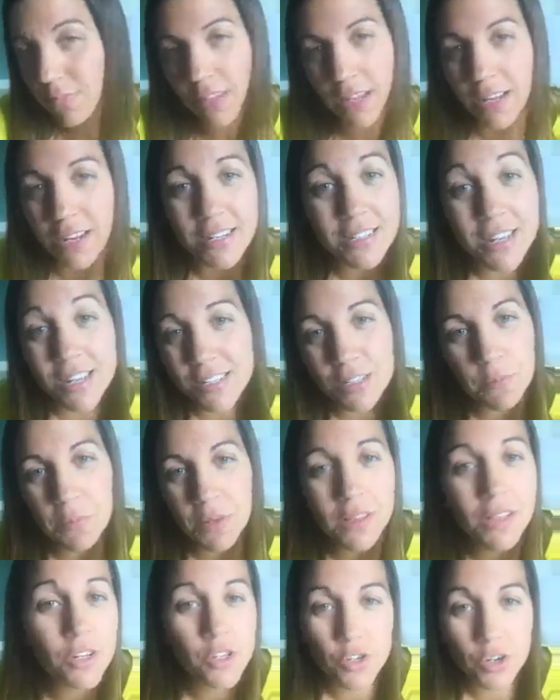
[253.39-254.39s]
And it doesn't
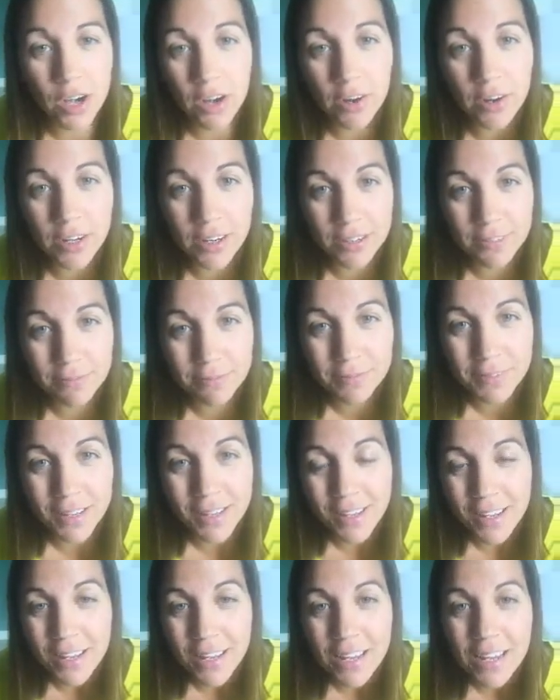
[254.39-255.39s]
mean that you're arrogant.
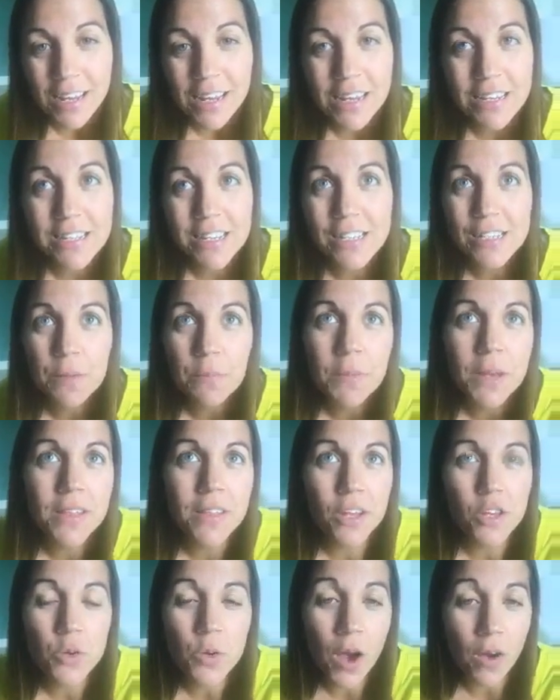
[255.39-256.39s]
It doesn't mean
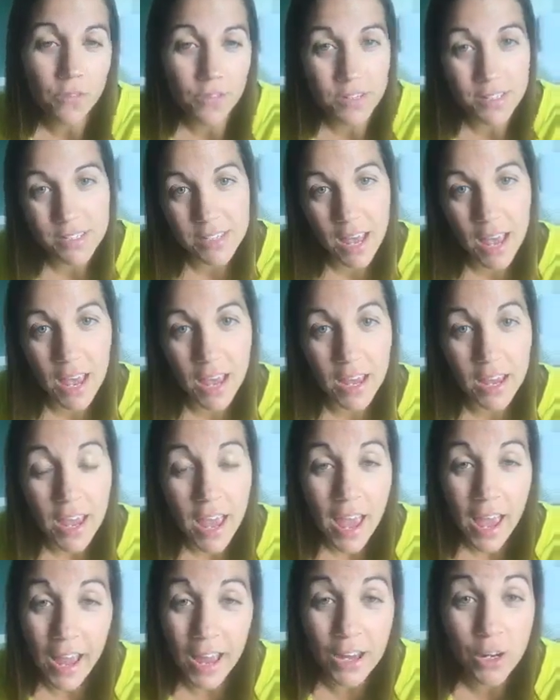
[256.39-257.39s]
that you have to say,
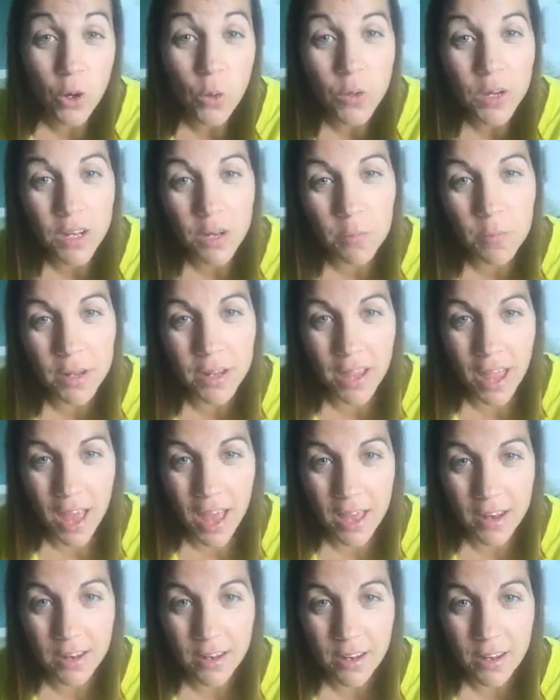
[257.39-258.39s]
hey, don't get a big
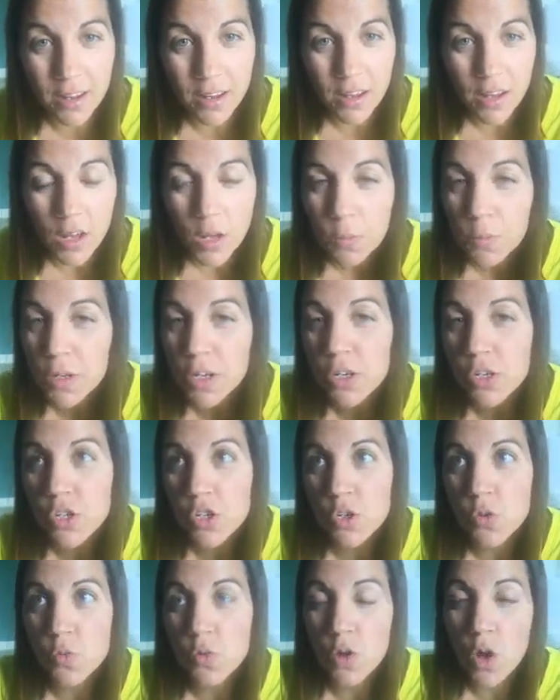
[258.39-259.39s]
head, because
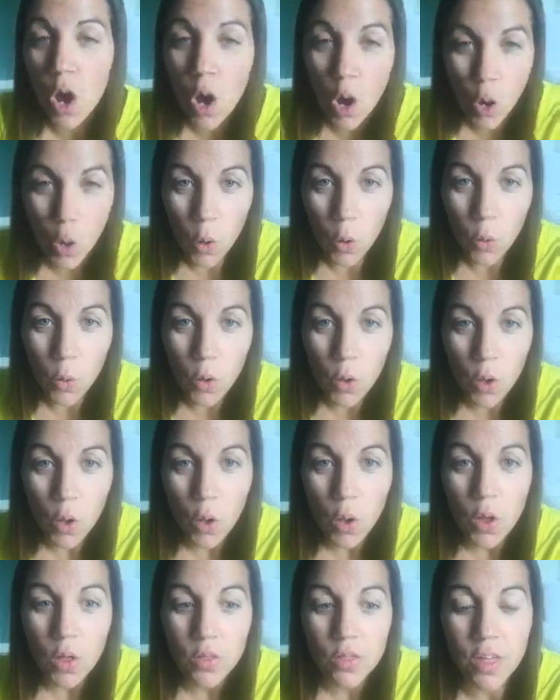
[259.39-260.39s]
you know
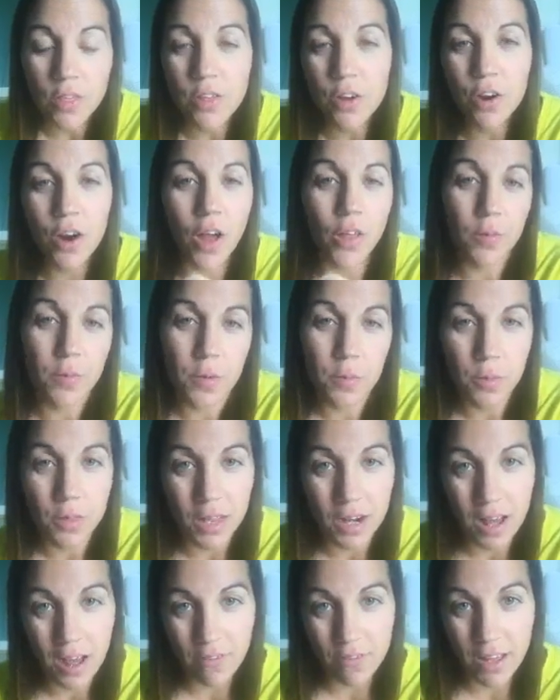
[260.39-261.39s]
that there are other people
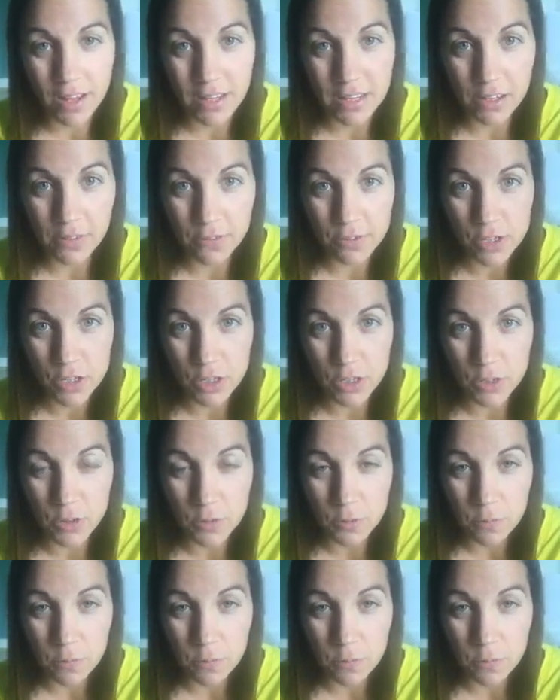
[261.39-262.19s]
that have that gift too.